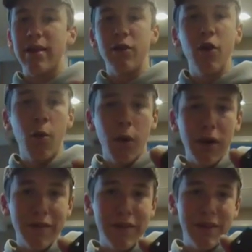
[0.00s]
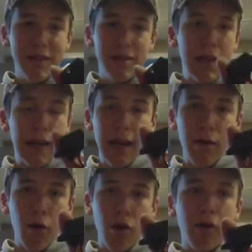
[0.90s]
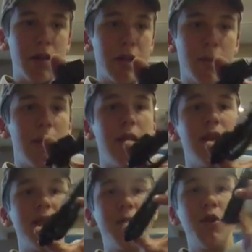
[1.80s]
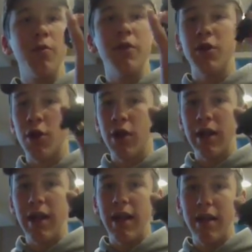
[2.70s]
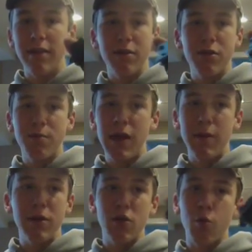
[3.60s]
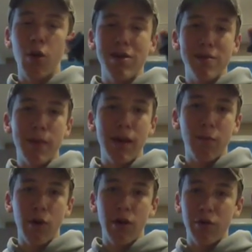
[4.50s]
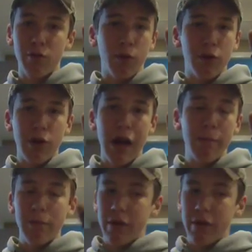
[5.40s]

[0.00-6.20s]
You don't want to clean this like at all. I mean, it shouldn't be dirty. It maybe just one spot of oil, just one drop.